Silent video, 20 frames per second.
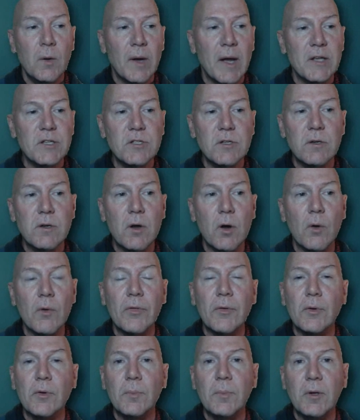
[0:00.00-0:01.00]
as you
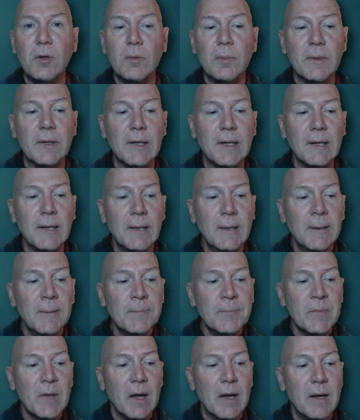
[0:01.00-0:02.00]
go through puberty,
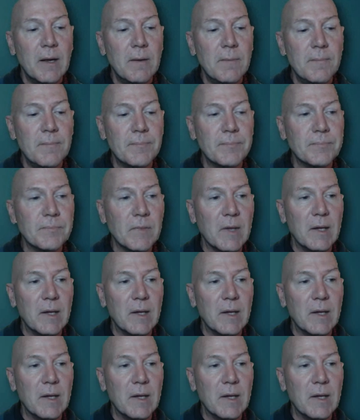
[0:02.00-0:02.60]
um,